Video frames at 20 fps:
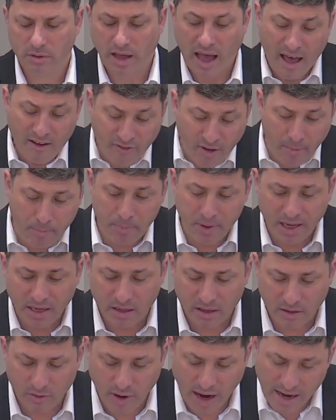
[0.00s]

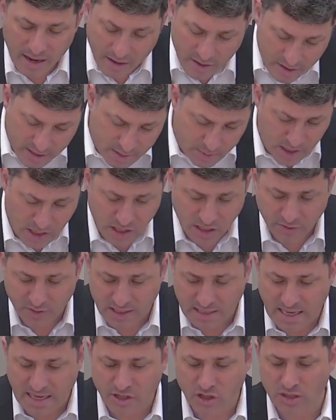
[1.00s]
Afalpi, right? Especially if
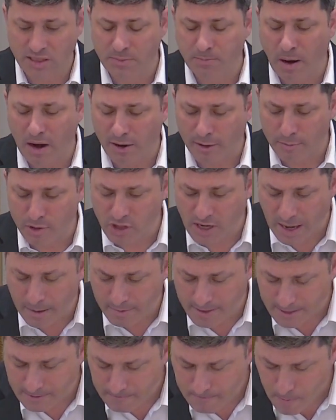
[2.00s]
it says, Sparku
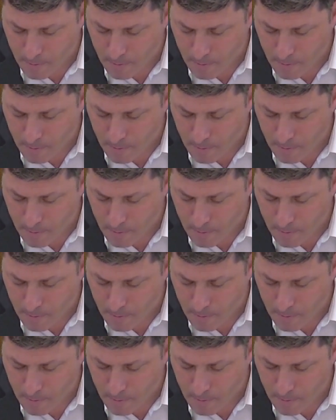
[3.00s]
b'Shabbos.